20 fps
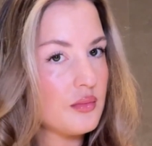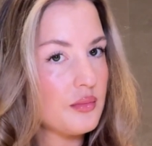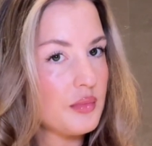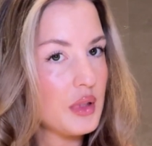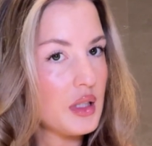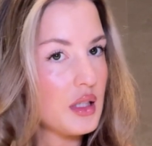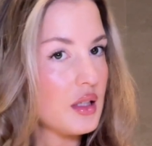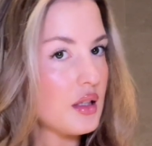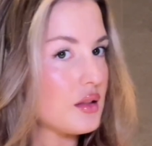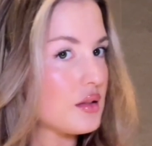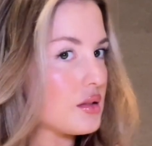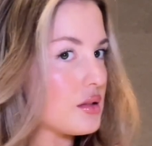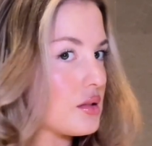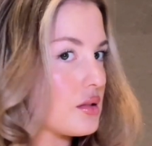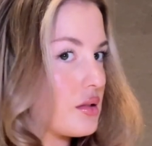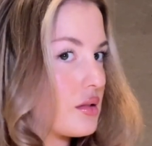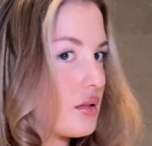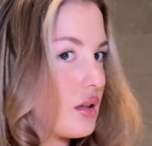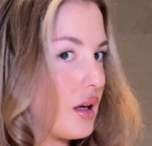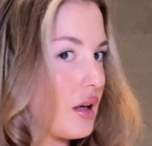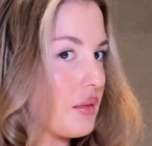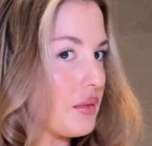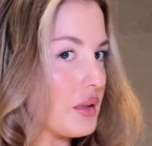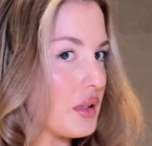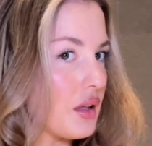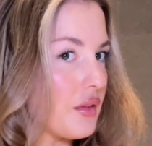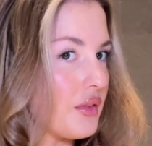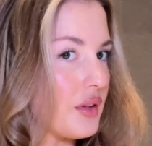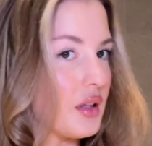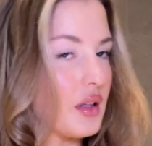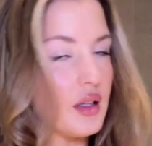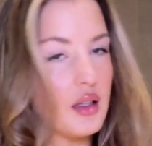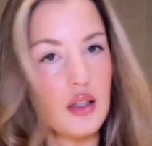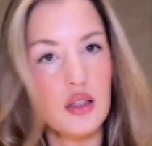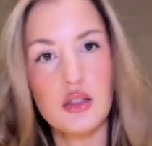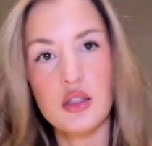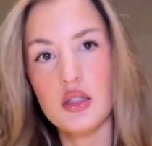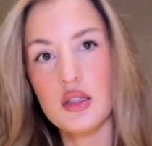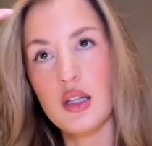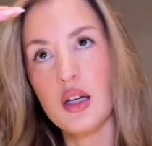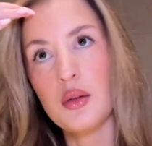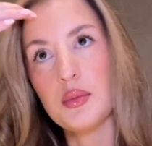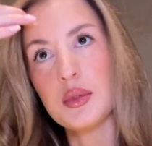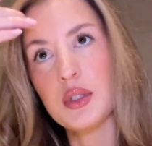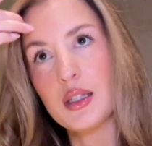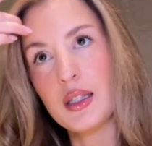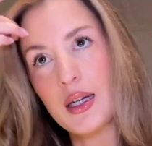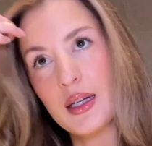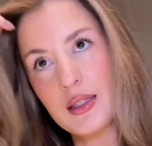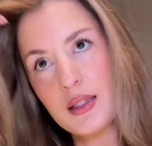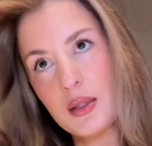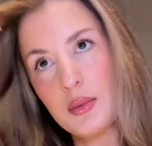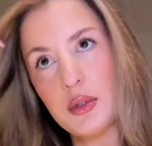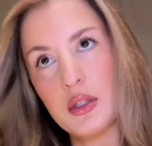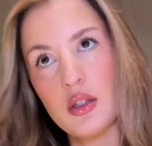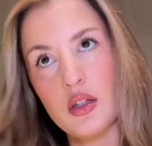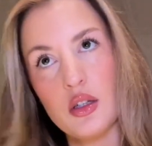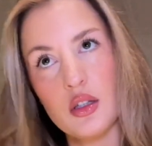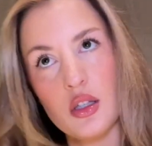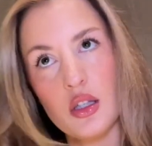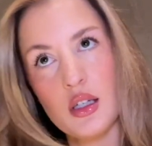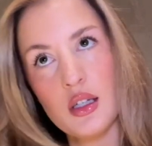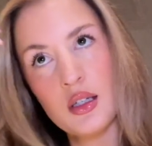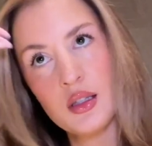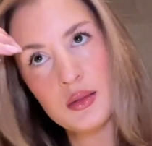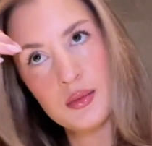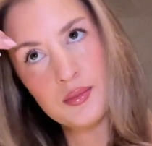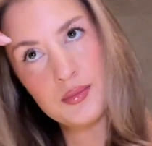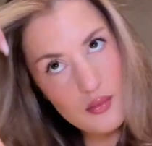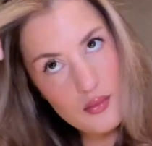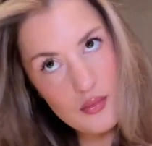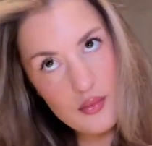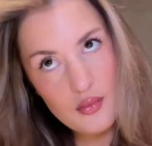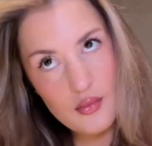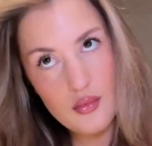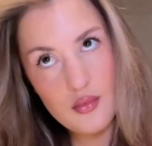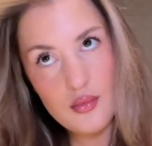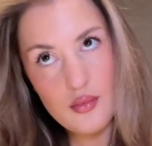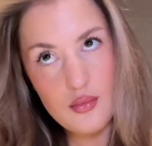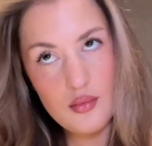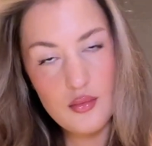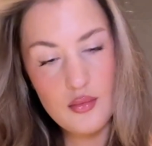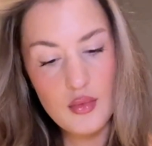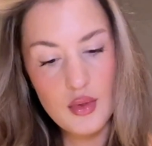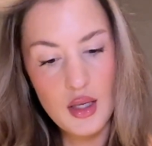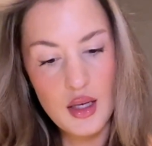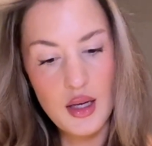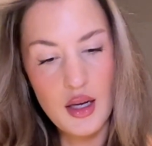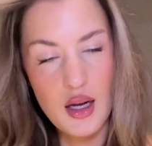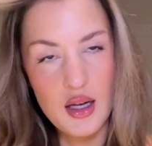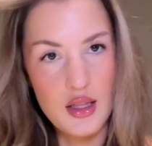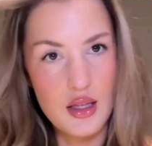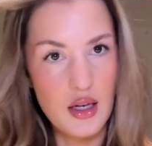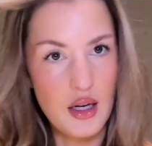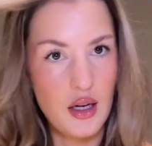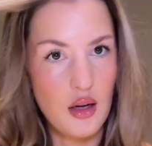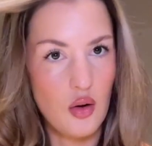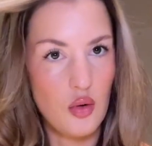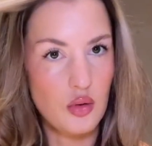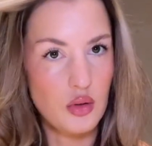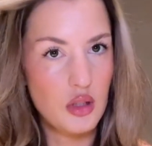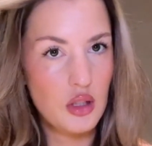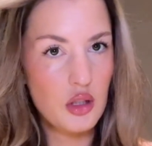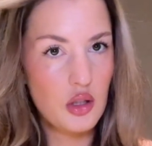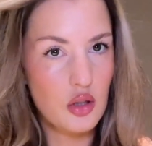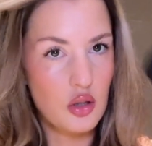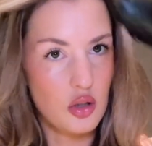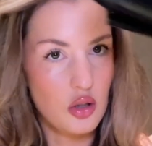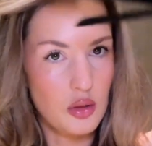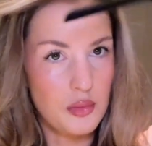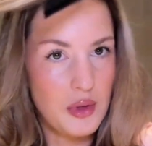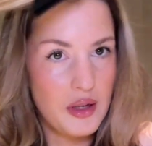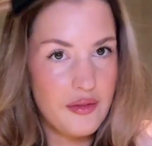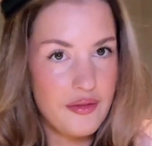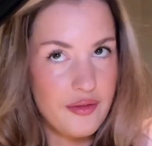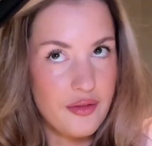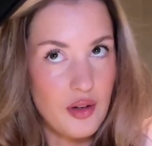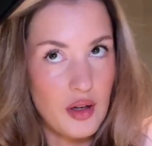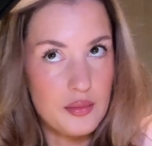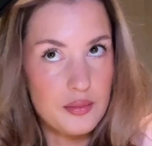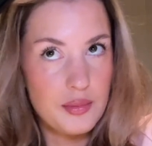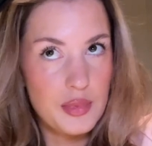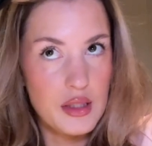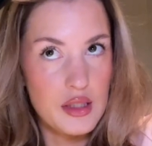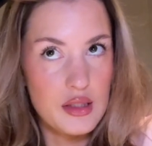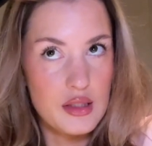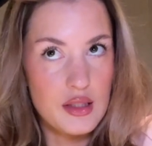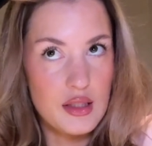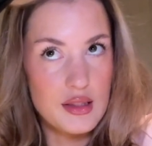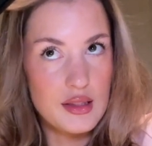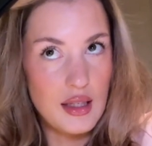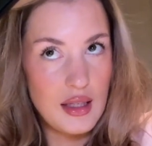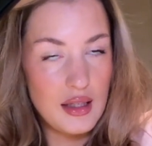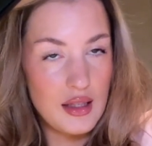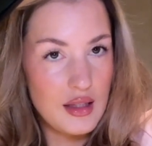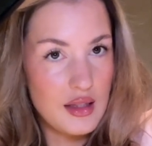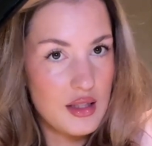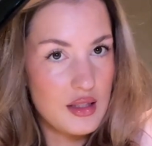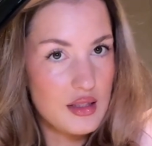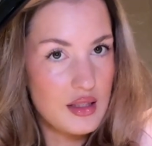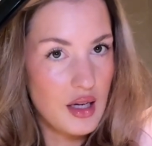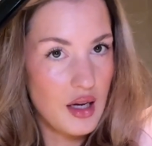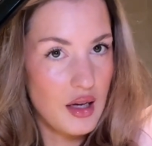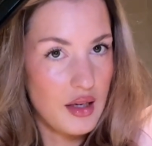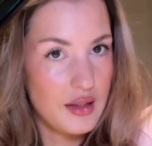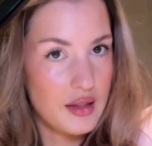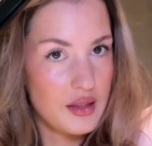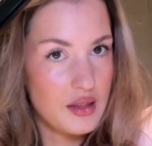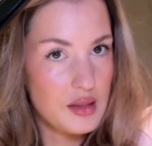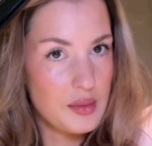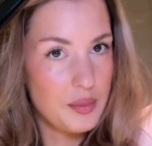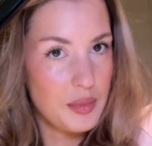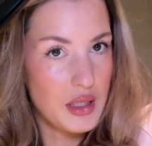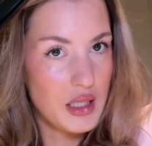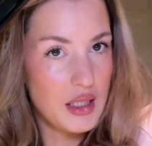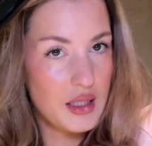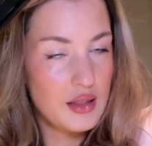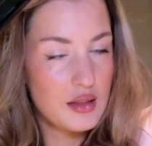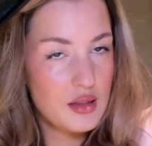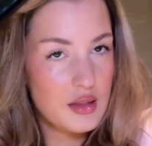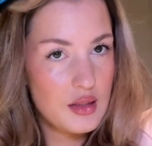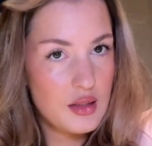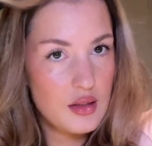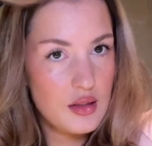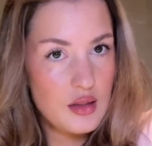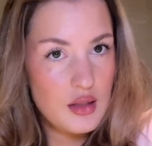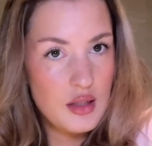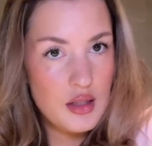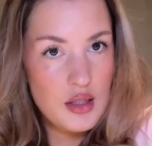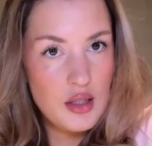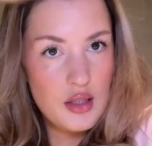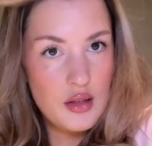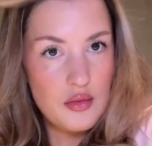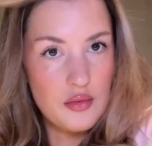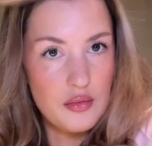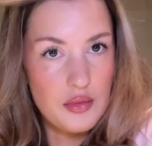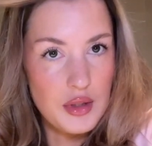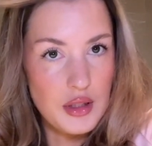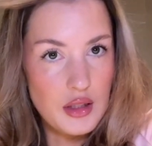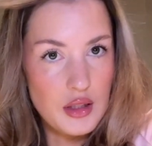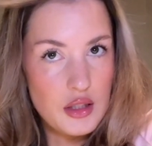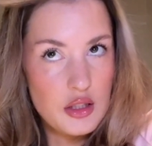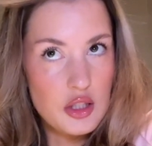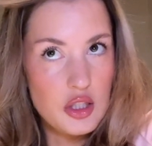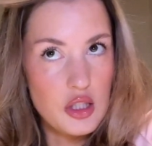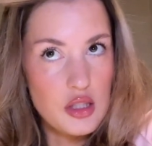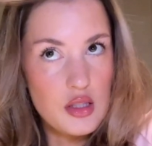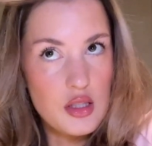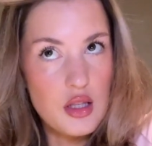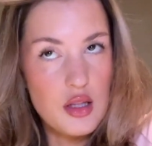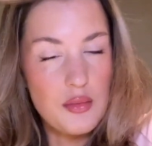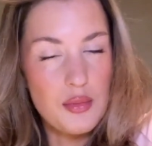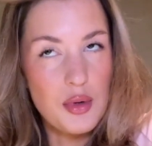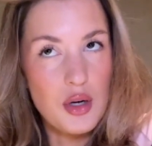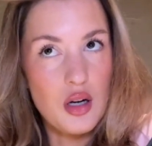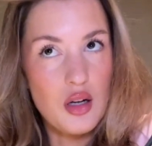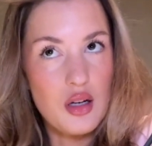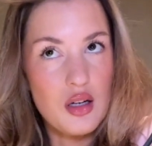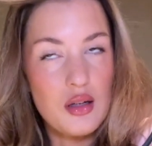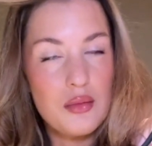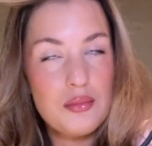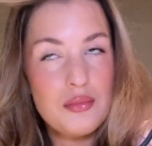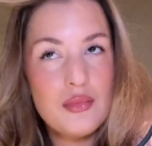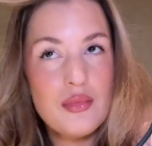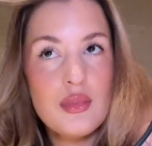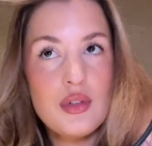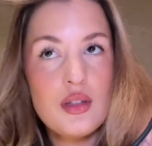because I really feel like it just helps it last a bit longer. And then I only curl my front pieces like the tiniest bit, really just at the bottom.